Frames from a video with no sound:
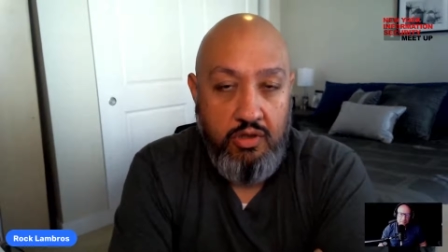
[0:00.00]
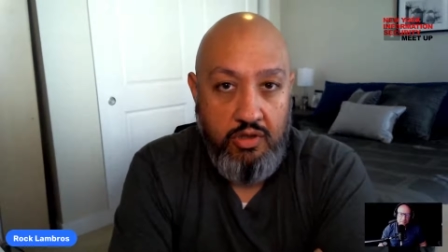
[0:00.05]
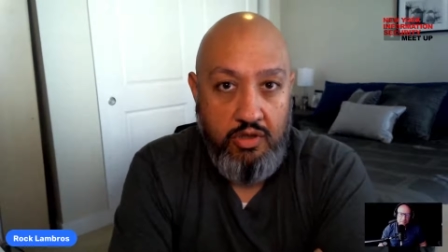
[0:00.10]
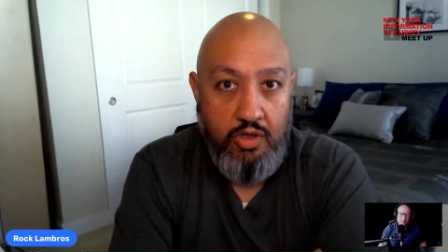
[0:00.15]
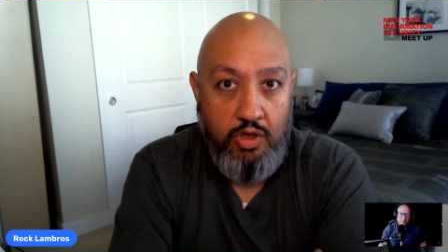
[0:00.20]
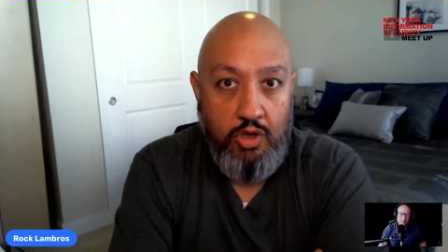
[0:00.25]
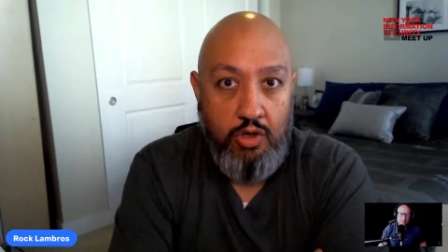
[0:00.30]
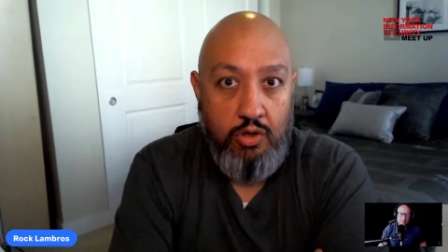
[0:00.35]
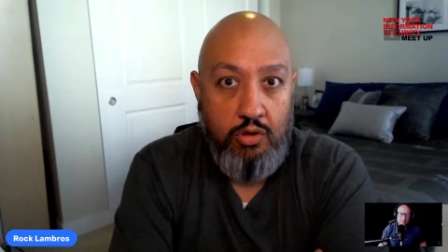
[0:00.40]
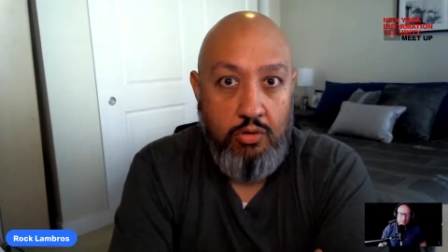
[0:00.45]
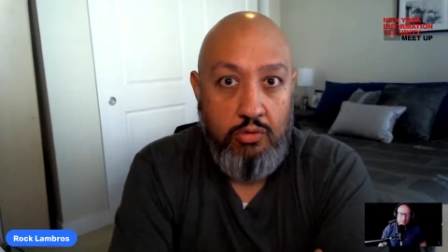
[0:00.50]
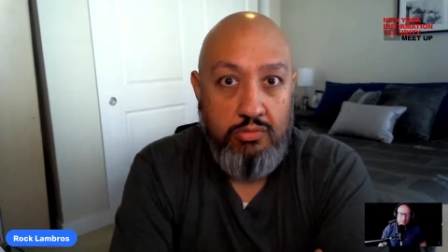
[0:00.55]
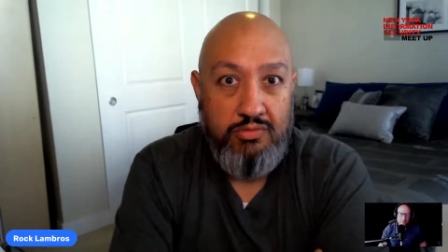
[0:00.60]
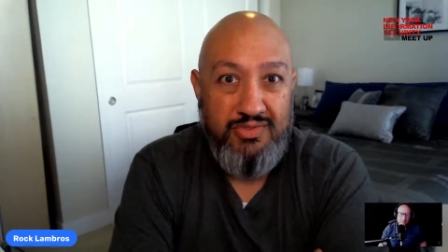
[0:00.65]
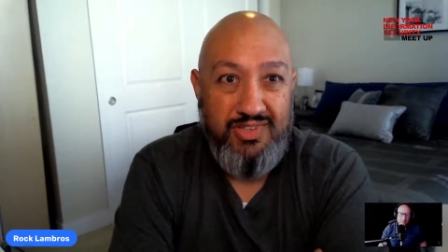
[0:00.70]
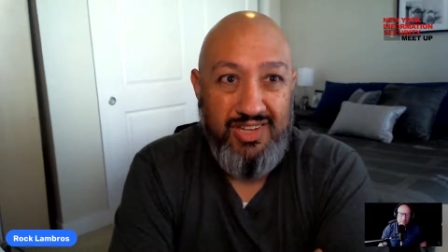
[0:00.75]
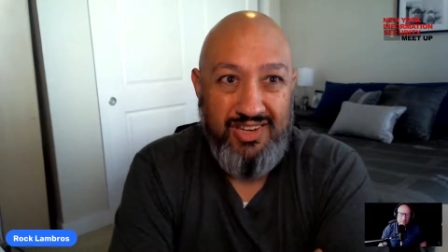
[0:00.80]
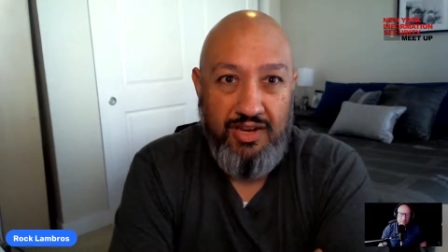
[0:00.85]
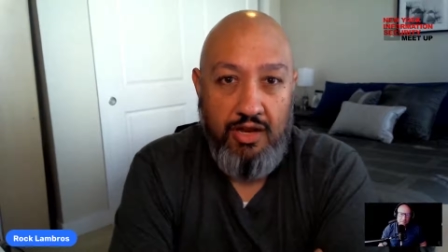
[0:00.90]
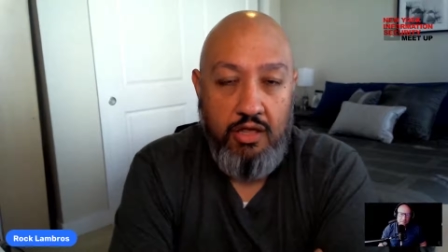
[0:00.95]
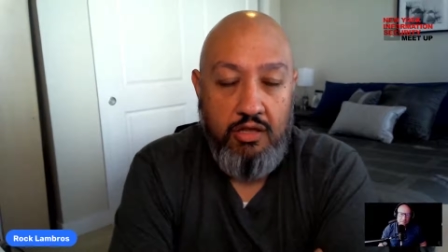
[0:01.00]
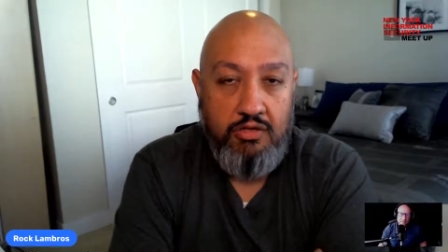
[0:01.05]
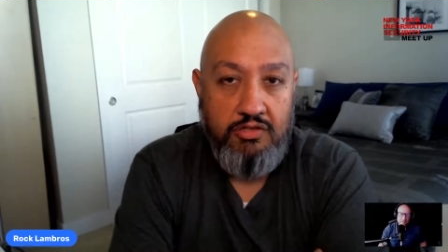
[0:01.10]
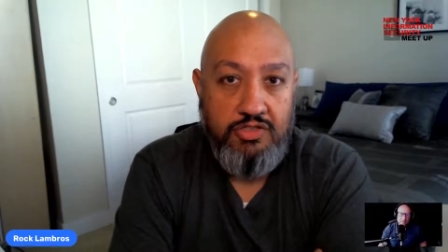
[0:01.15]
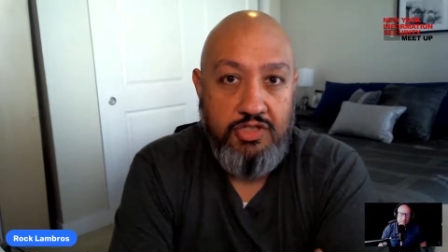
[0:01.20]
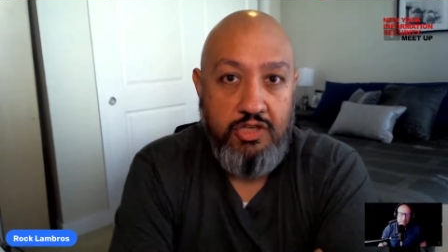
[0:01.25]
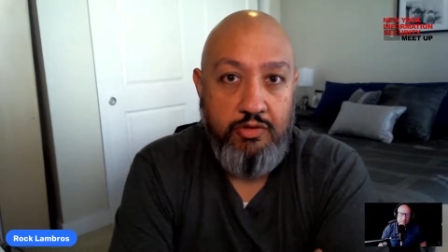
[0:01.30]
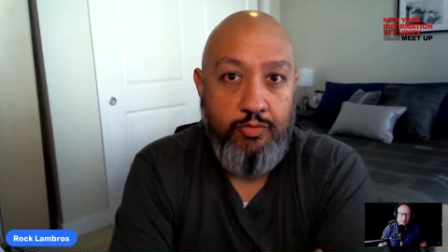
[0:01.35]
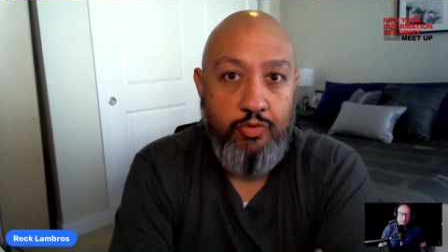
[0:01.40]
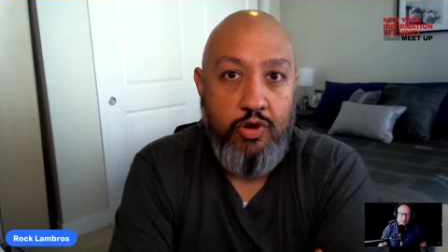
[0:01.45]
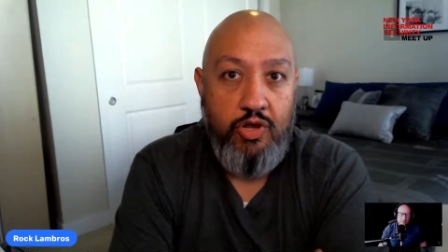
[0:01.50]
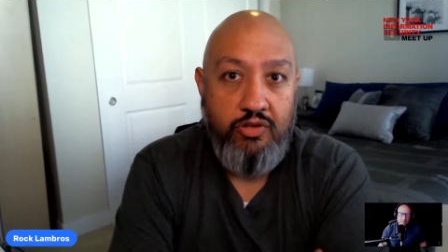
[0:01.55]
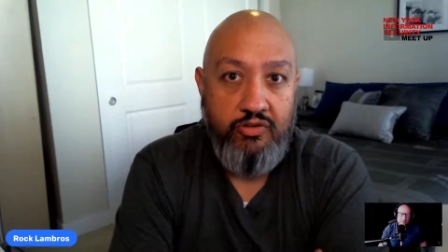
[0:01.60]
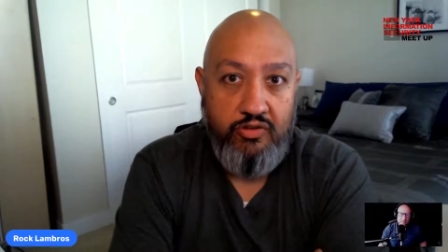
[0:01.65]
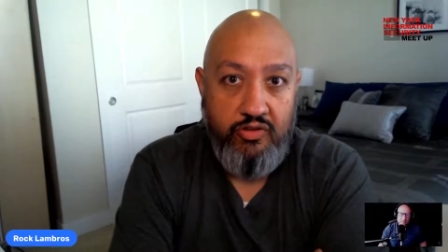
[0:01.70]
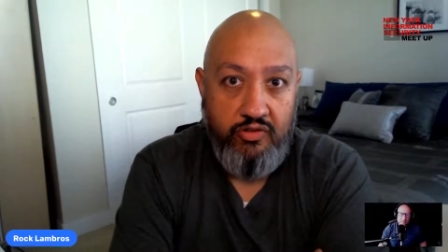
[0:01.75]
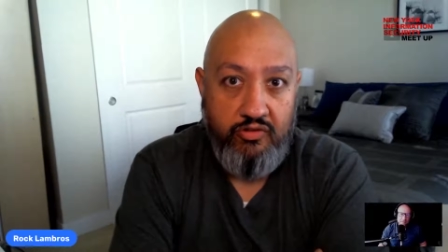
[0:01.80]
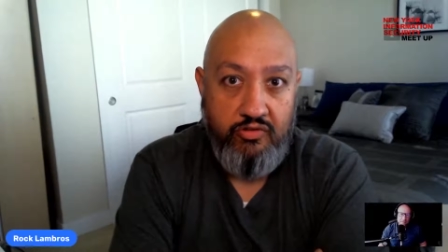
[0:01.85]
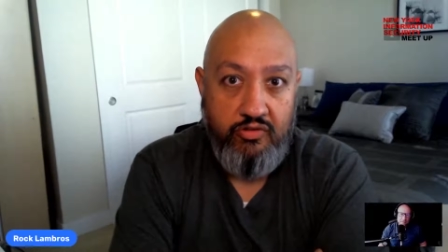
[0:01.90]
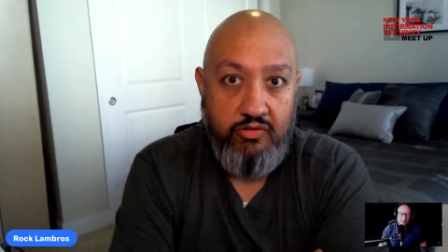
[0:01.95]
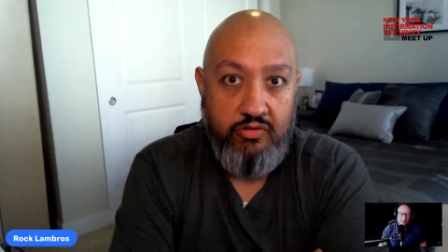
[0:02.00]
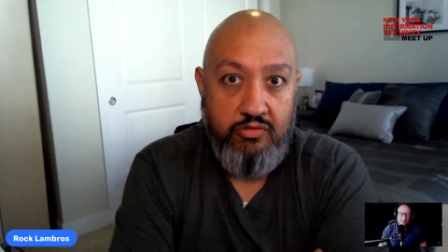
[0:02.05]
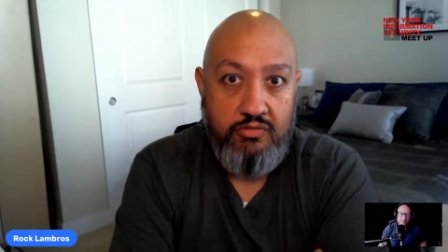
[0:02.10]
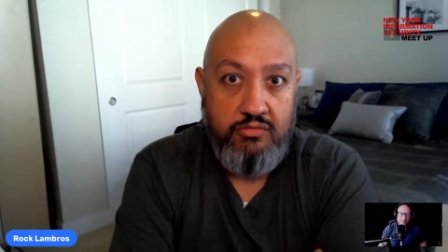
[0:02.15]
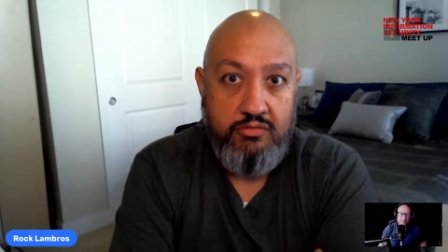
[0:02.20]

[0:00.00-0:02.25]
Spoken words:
technology and process,